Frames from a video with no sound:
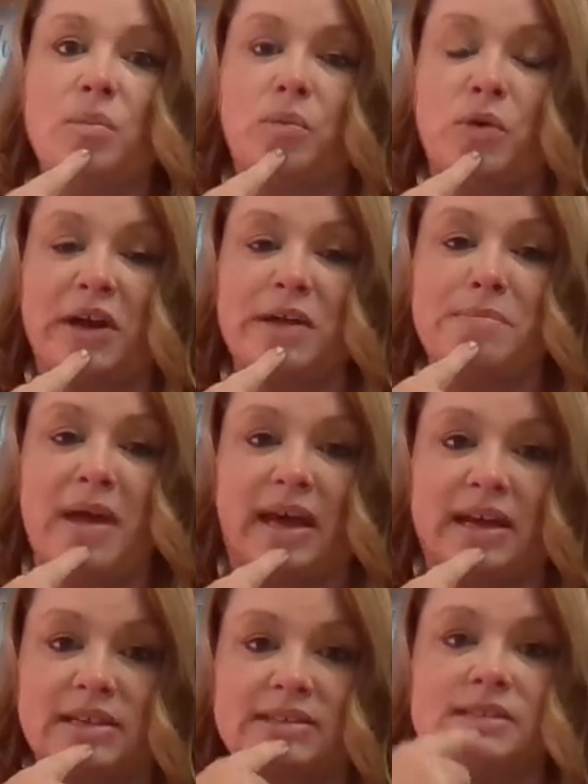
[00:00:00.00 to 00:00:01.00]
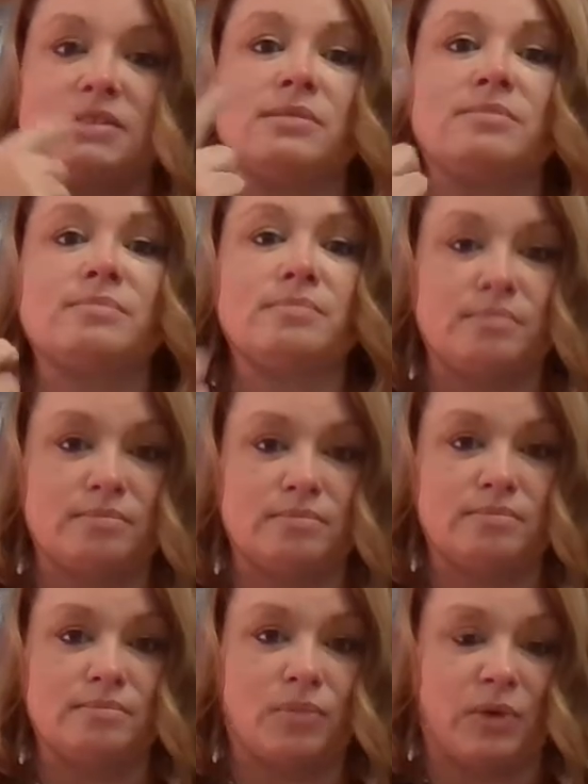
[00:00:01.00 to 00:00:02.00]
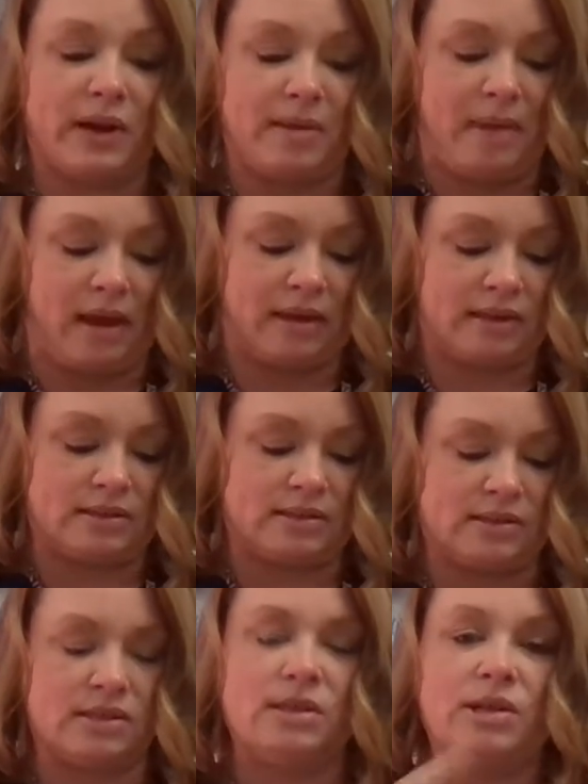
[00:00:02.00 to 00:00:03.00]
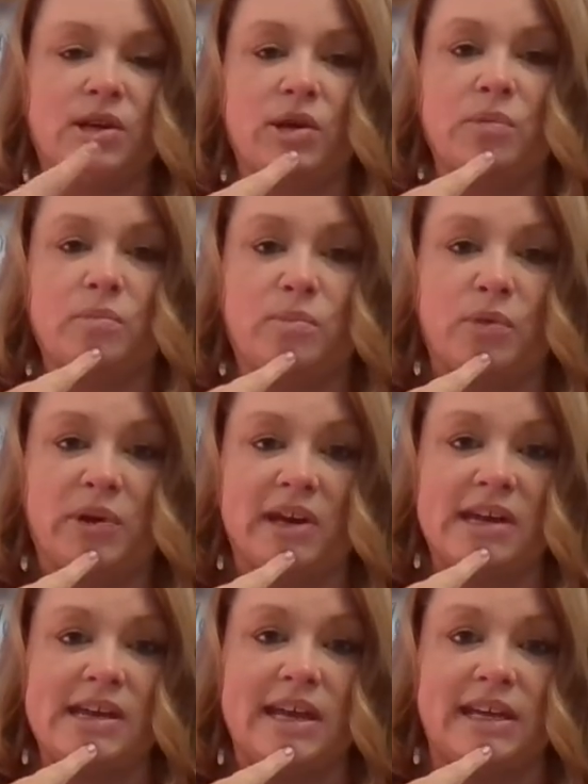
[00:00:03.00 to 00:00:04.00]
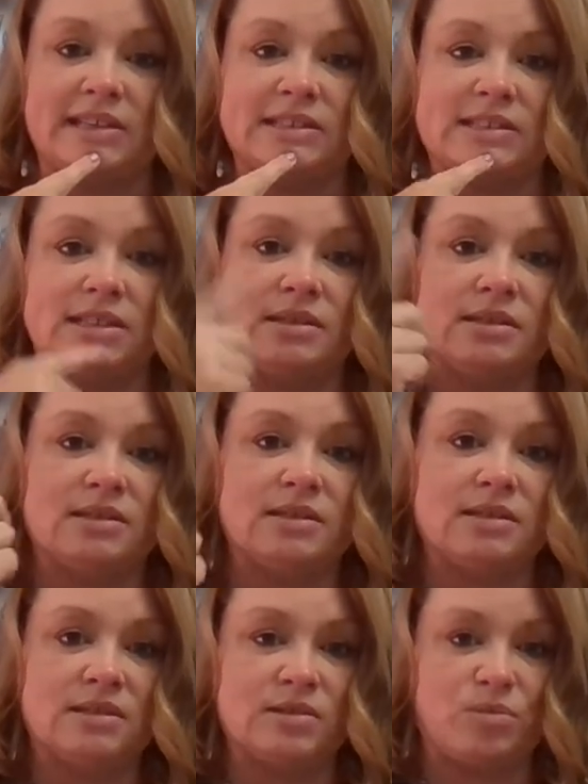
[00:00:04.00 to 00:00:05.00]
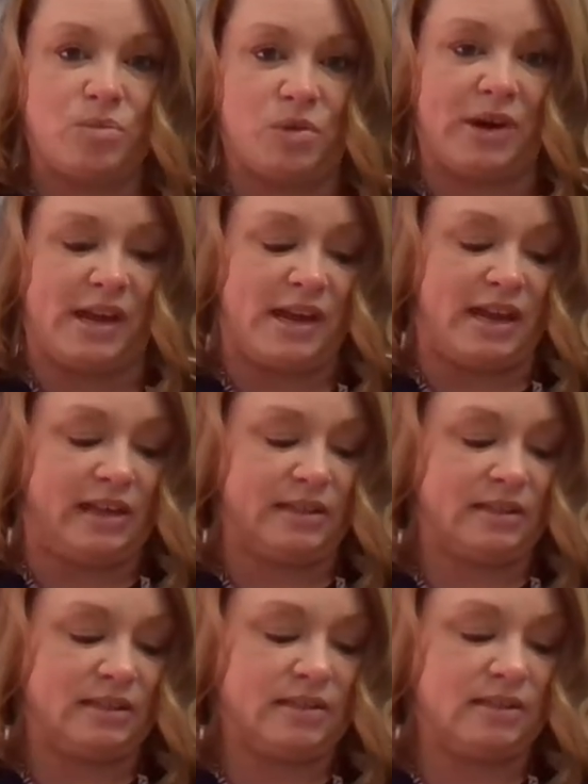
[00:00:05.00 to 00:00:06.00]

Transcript: Pre-mix, pre-mix. Preheat, preheat.